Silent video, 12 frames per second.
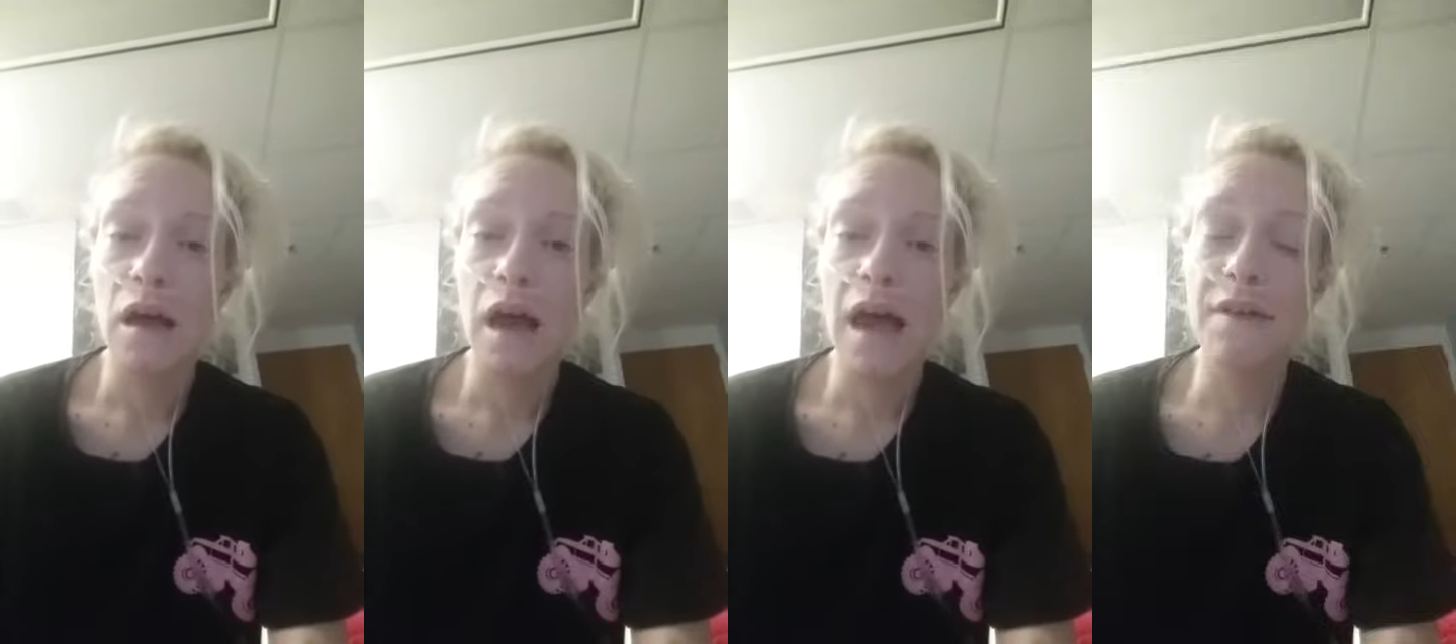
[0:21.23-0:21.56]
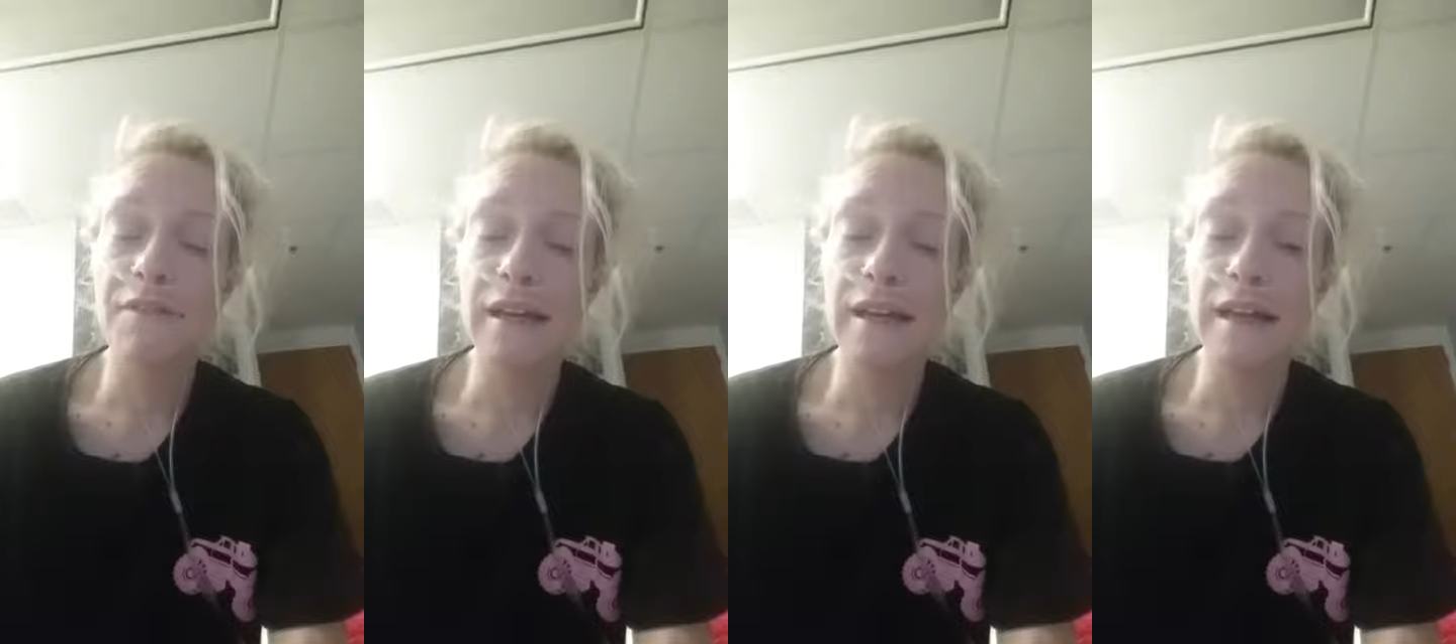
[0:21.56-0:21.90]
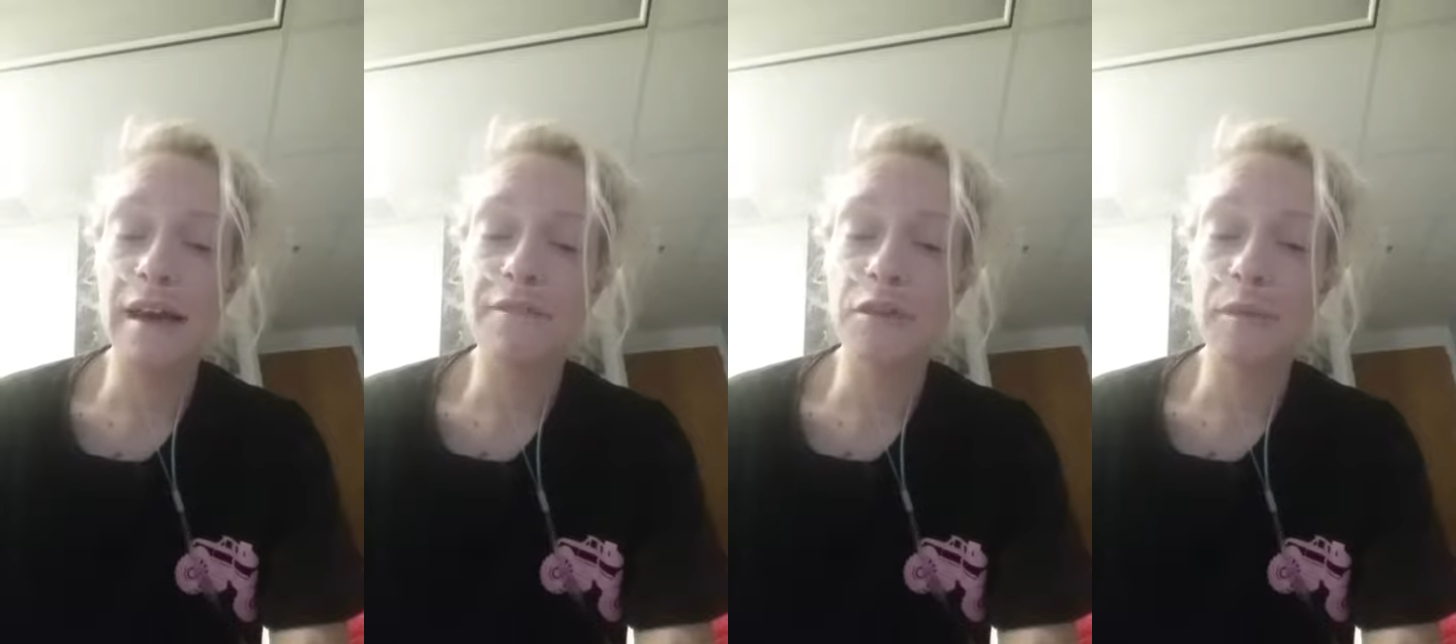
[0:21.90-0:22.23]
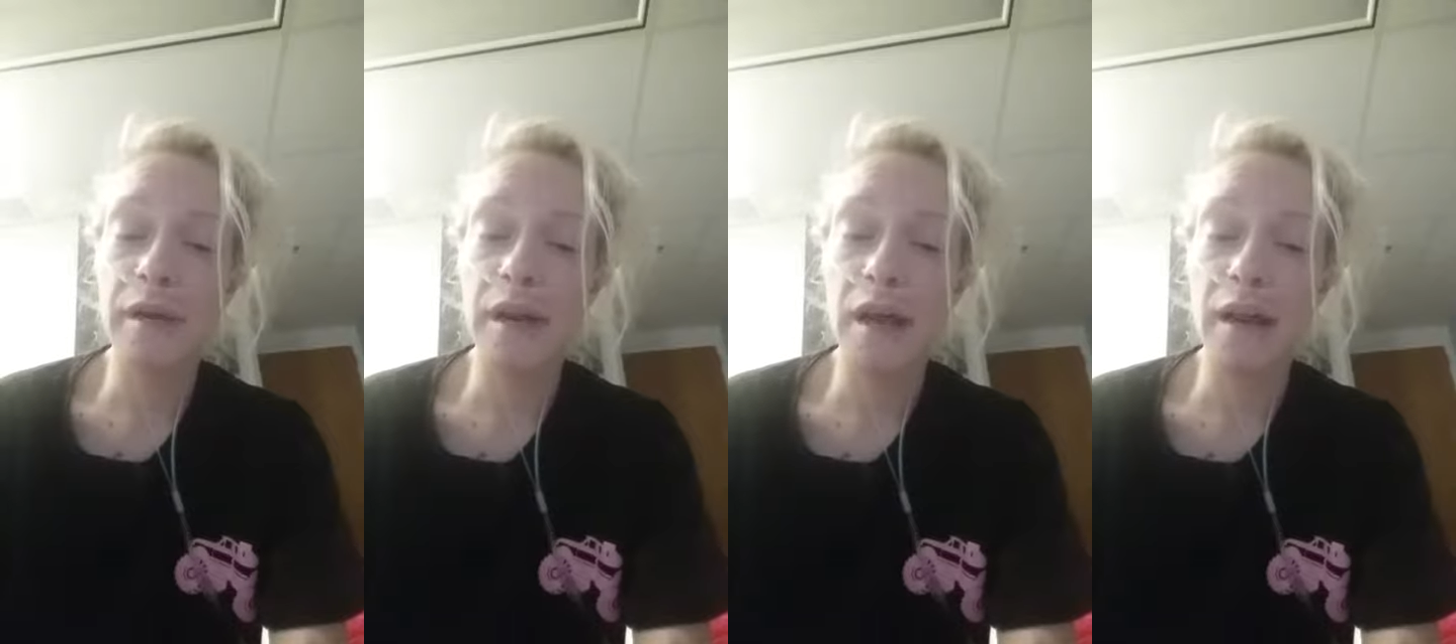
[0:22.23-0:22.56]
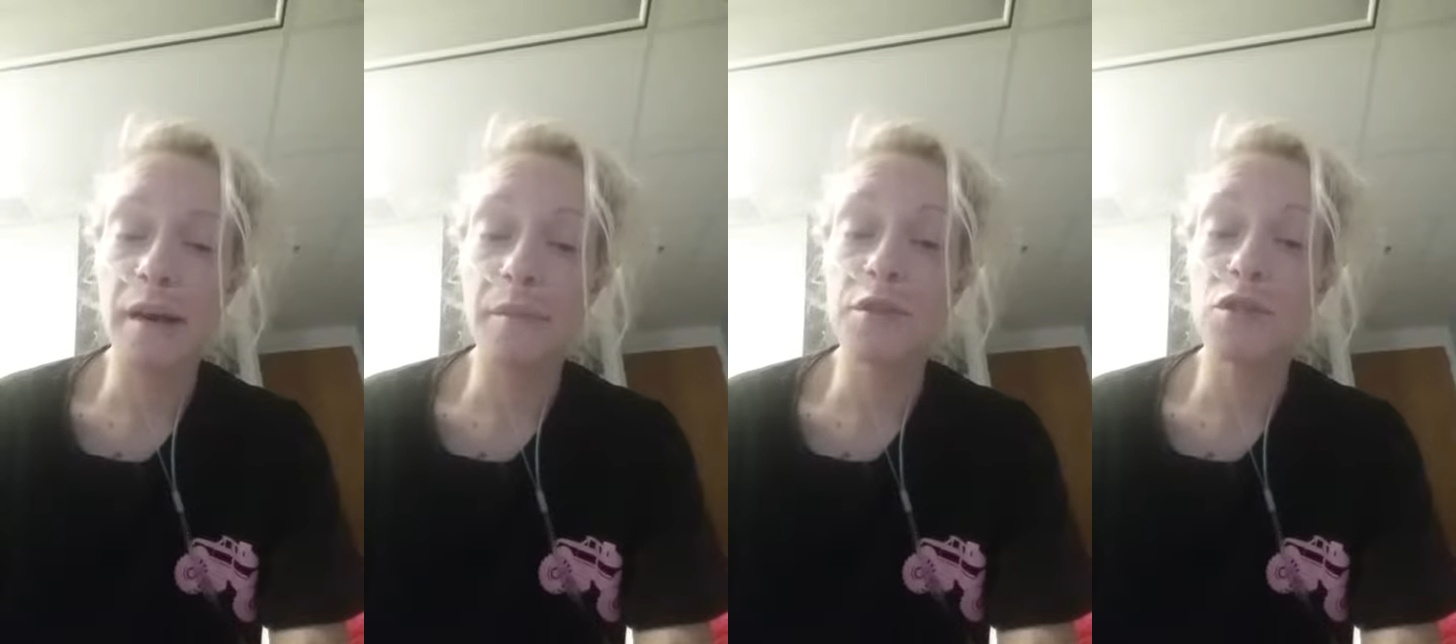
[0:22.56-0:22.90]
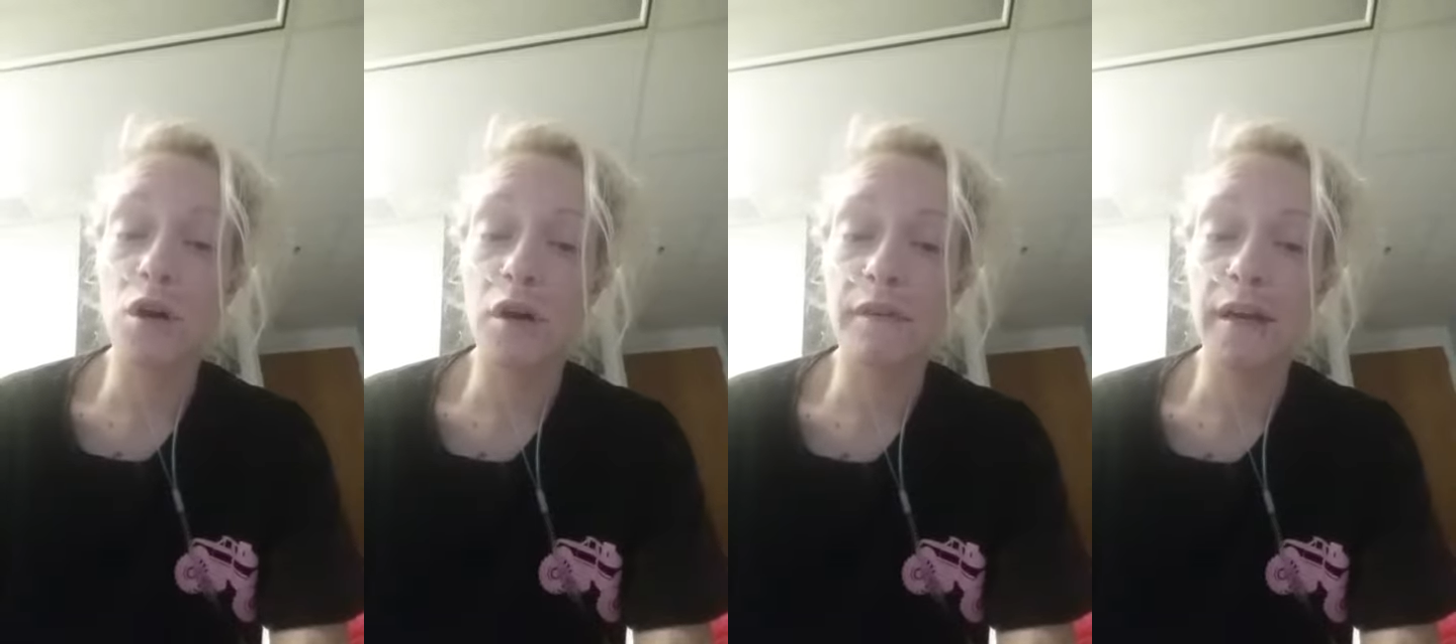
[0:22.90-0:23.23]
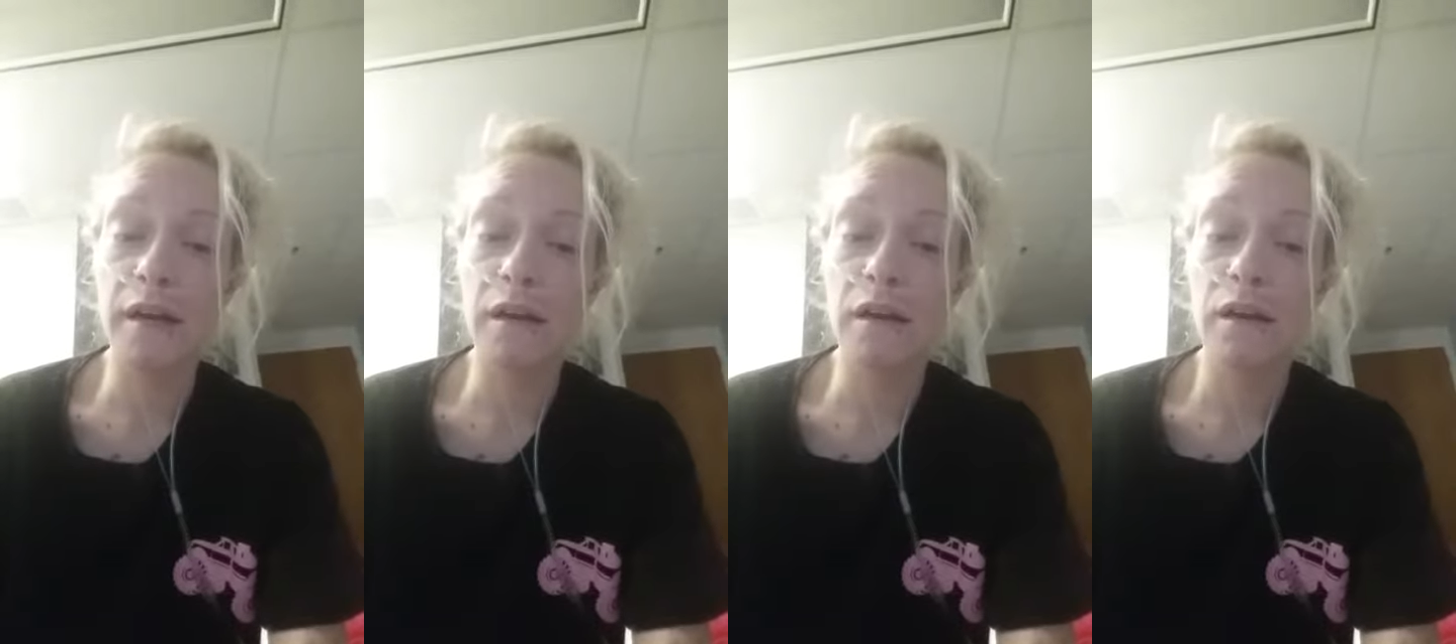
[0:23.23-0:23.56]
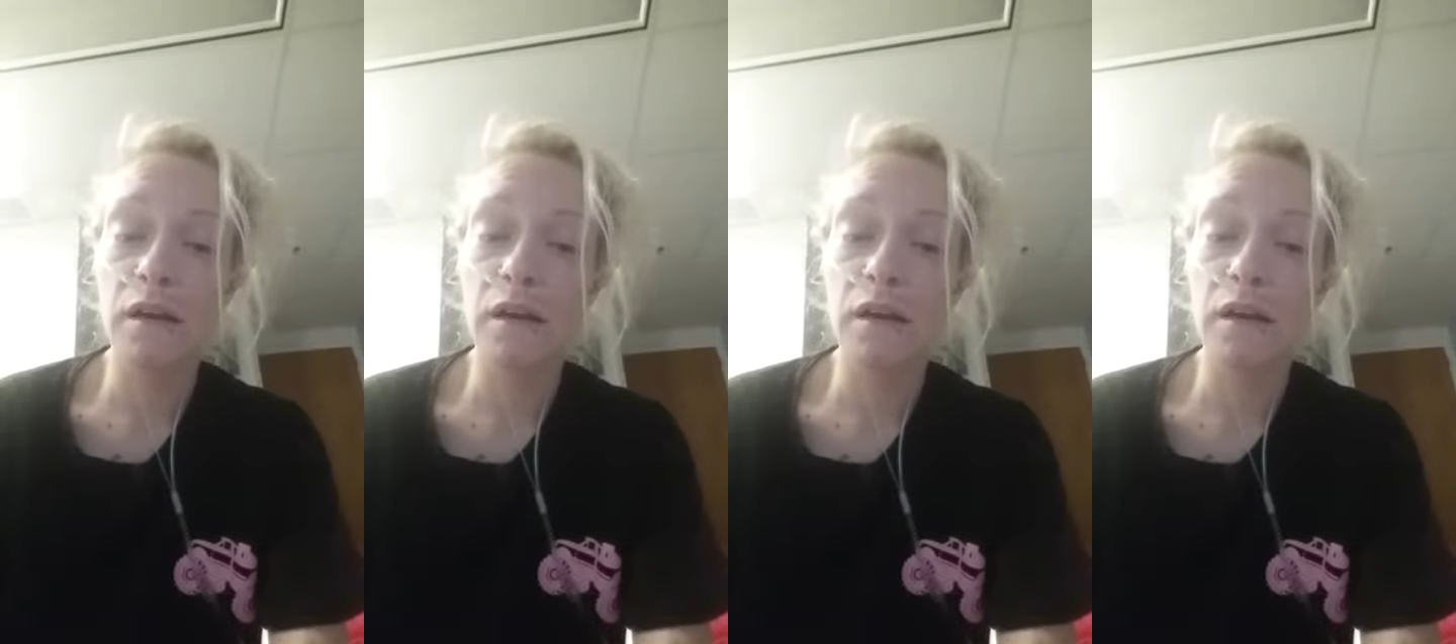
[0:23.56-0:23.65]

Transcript: I haven't eaten after midnight and I'm starving,